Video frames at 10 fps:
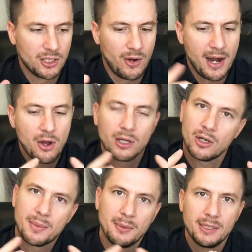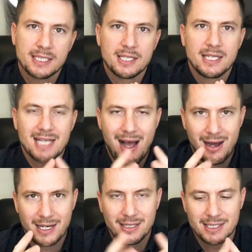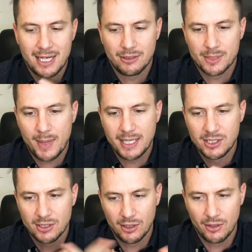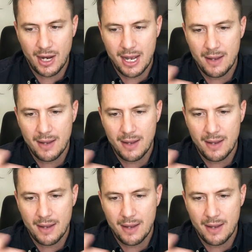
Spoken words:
So I know a lot of people listening to this aren't in the salon space, so